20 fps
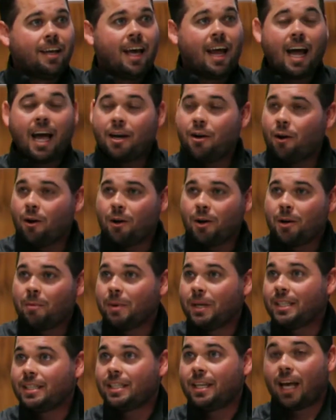And I know you're
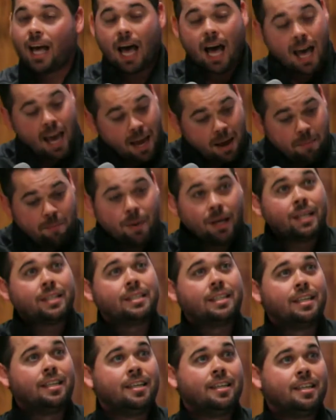busy. I am
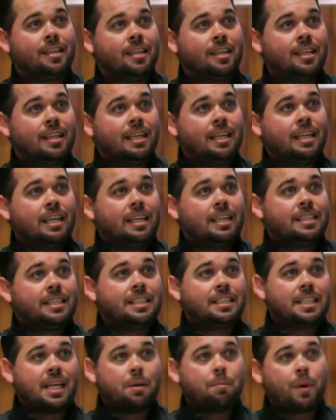busy.
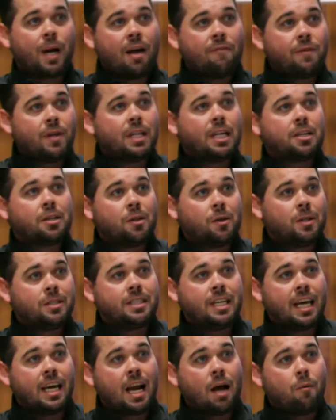She's like, but I feel like the Lord's
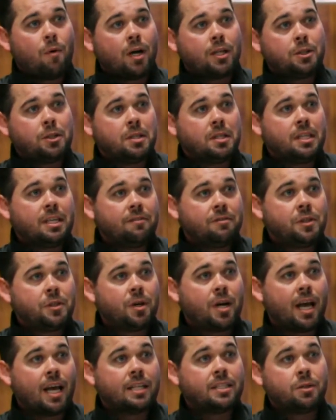saying, I want you to lift
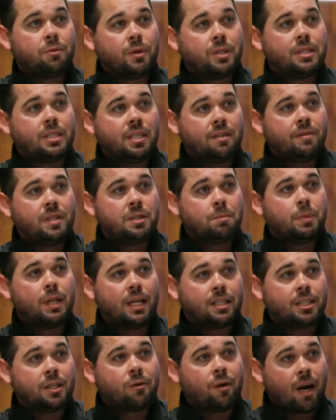your hands and receive his
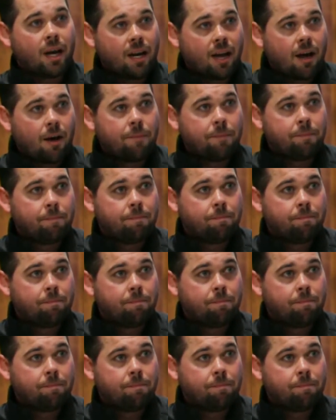blessing right now.